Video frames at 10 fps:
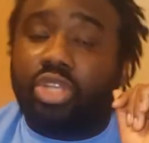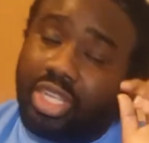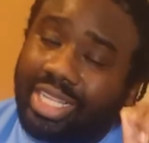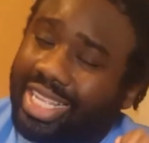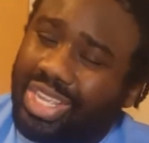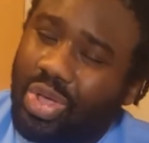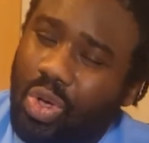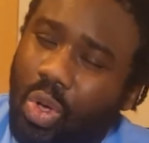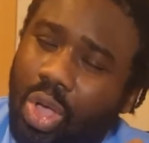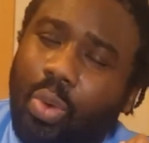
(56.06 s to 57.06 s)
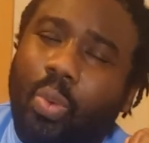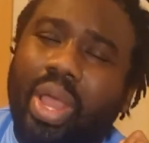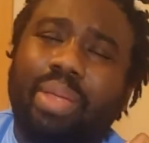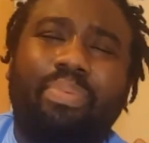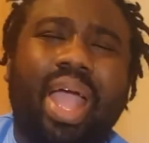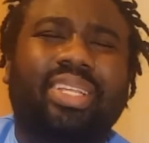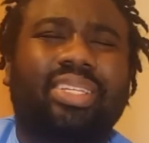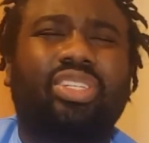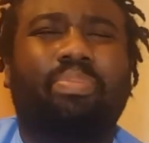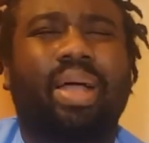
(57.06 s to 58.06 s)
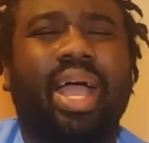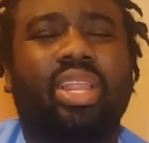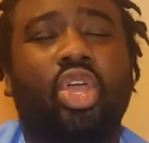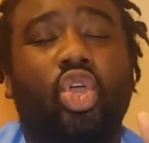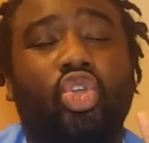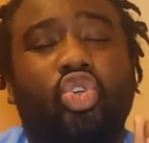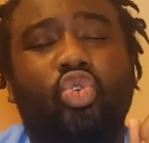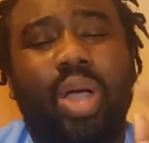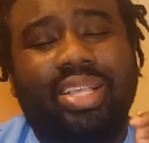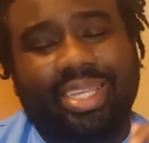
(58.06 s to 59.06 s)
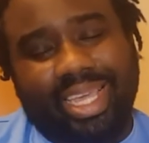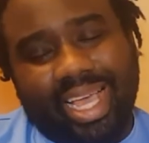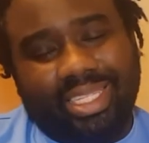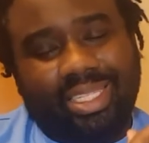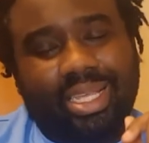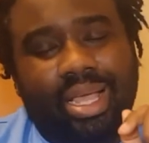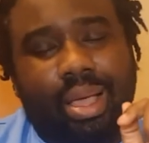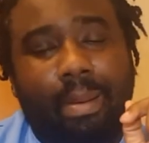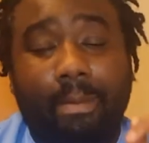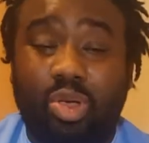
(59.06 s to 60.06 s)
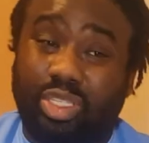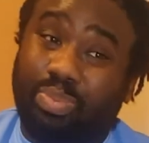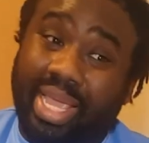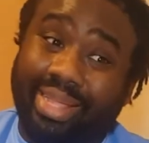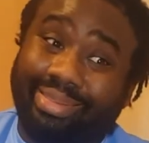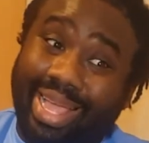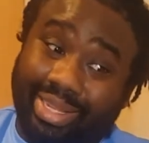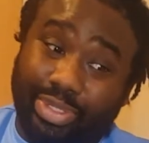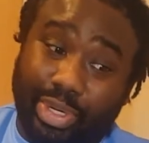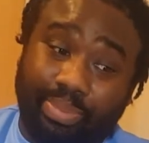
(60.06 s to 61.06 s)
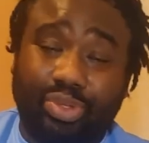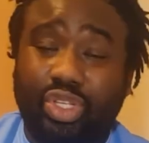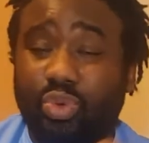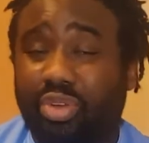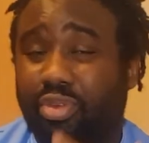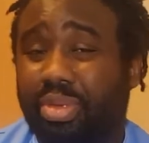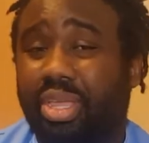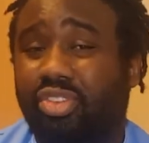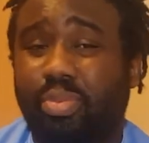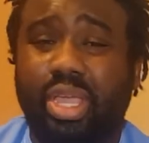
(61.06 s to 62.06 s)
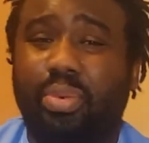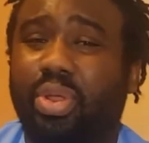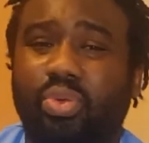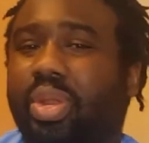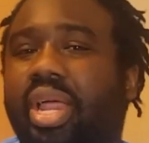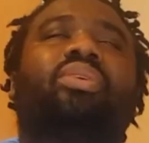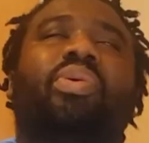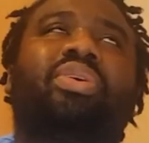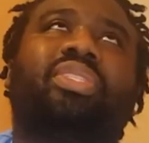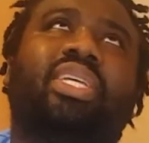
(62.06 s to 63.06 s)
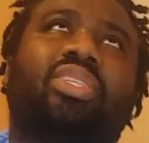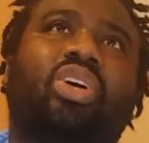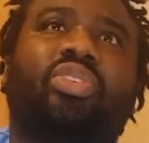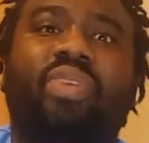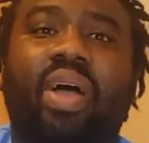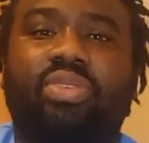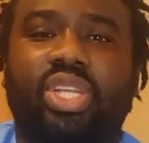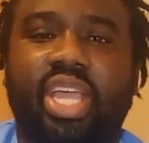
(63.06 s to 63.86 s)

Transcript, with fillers: Just to let you know, wedding parties in Japan, you as a guest must pay to enter. Which is weird for me. In Jamaica, we don't do that. So it was 6,500